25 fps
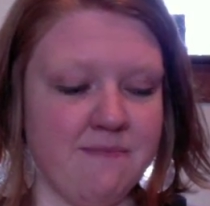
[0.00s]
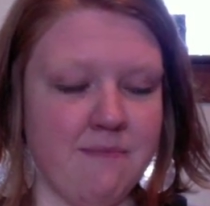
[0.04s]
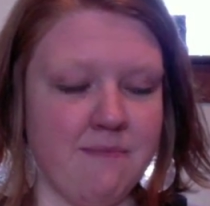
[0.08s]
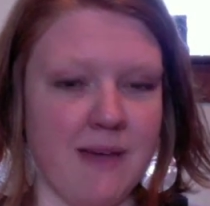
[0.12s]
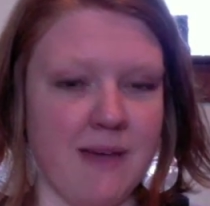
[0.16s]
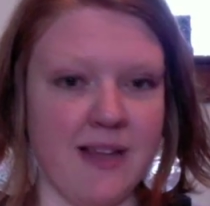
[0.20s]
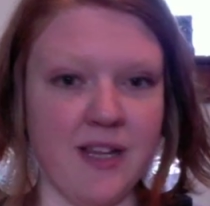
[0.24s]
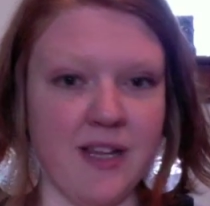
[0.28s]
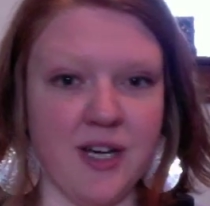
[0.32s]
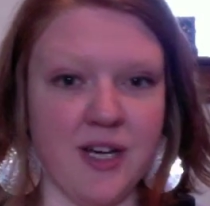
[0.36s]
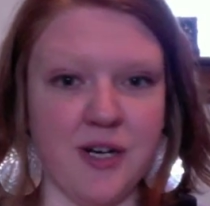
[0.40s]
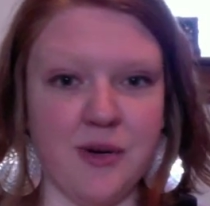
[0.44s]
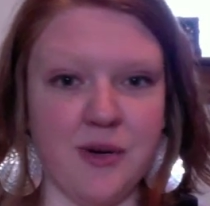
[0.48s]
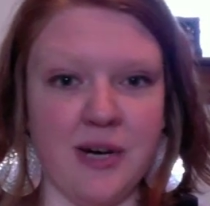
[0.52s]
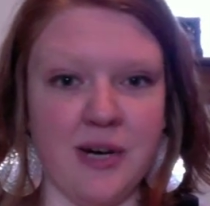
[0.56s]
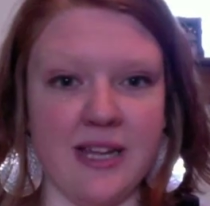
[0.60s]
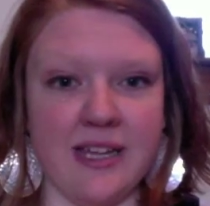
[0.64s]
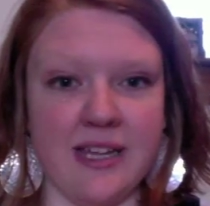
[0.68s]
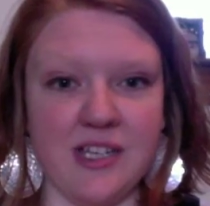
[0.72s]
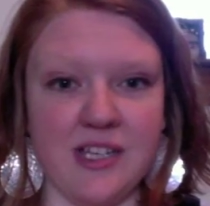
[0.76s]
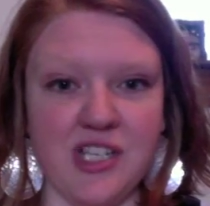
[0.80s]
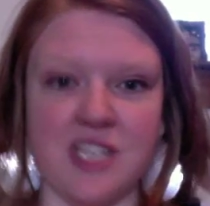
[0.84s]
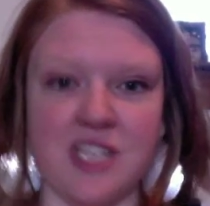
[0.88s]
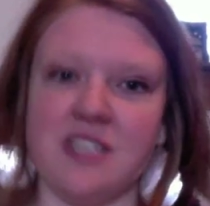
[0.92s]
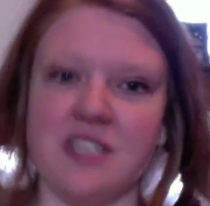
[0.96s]
mellow. I
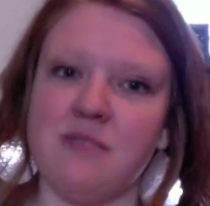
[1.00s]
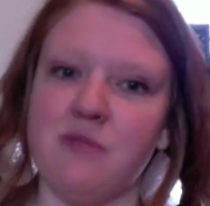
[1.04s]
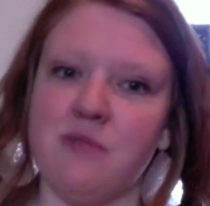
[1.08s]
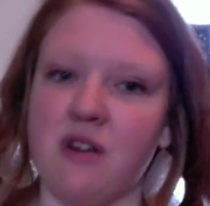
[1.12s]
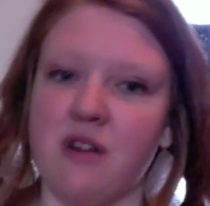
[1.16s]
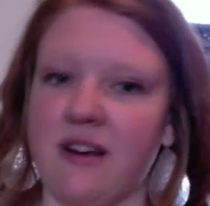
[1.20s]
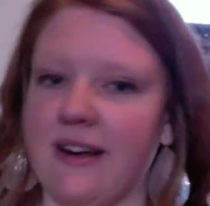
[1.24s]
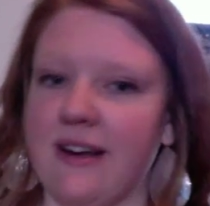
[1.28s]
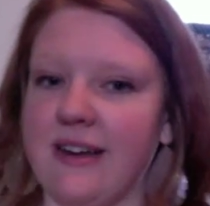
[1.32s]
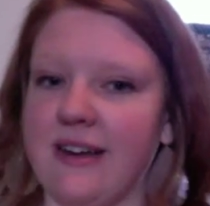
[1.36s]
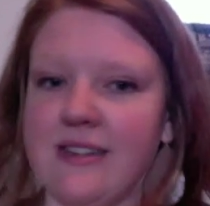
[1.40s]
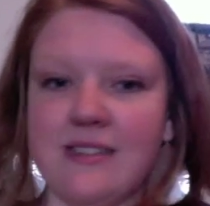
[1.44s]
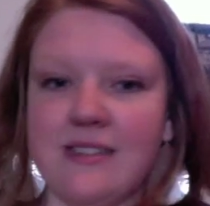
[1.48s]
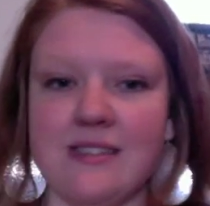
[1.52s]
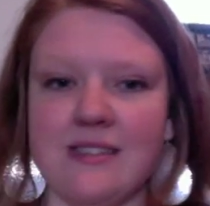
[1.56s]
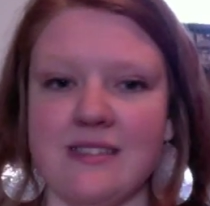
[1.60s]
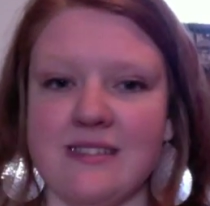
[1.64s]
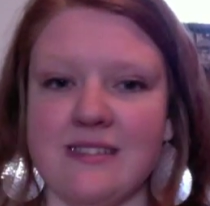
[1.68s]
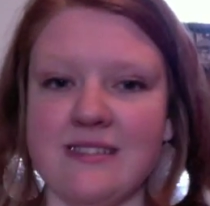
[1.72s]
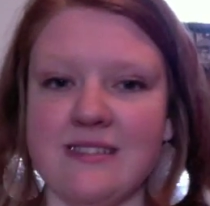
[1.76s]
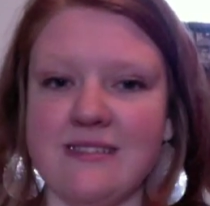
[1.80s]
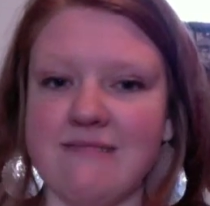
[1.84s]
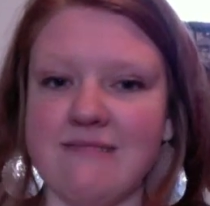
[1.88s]
like Jason Mraz